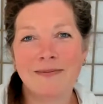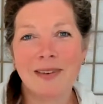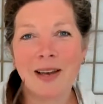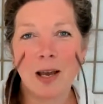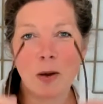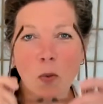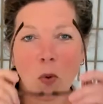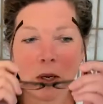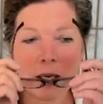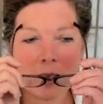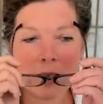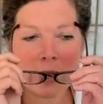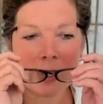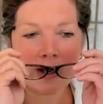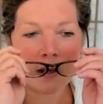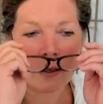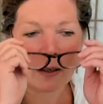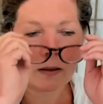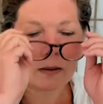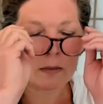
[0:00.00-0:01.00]
I want to
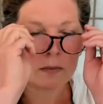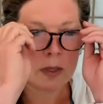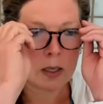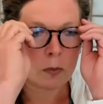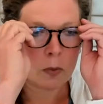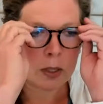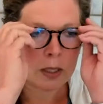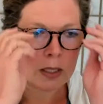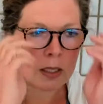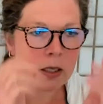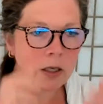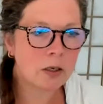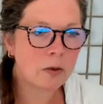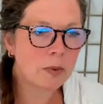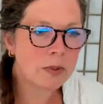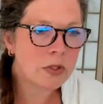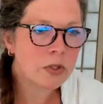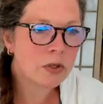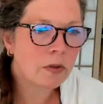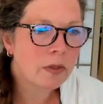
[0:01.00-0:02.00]
hear
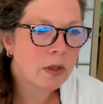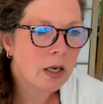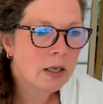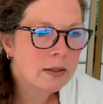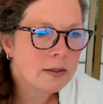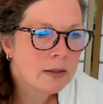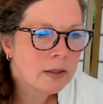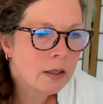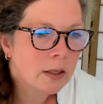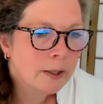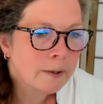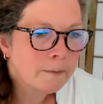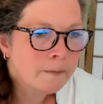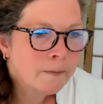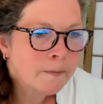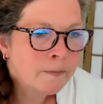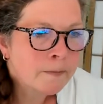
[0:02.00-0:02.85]
what your thoughts are.